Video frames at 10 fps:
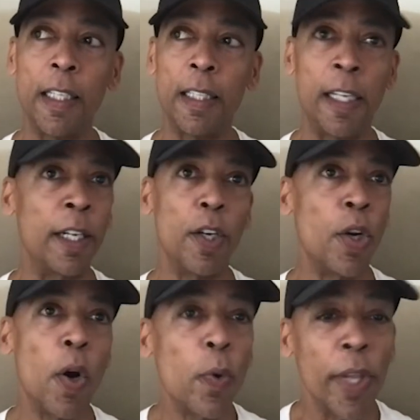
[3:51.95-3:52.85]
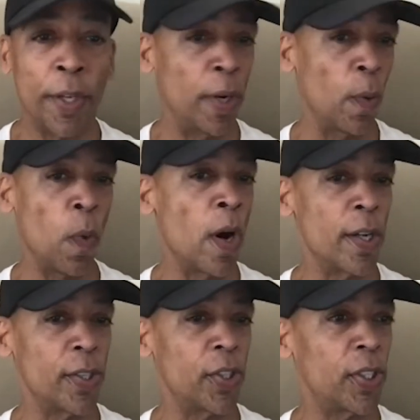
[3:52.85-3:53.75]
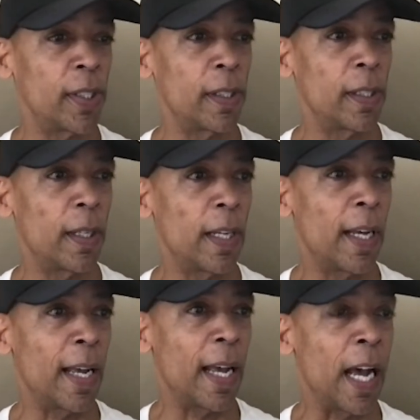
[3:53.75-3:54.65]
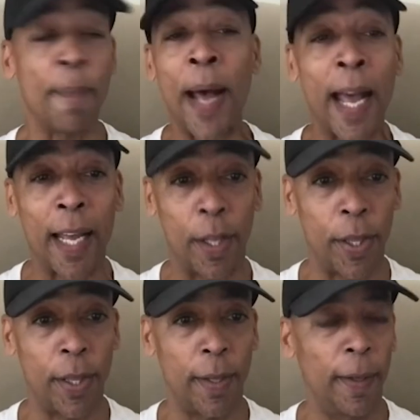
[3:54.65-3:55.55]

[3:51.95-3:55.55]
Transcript: didn't know that there was a path.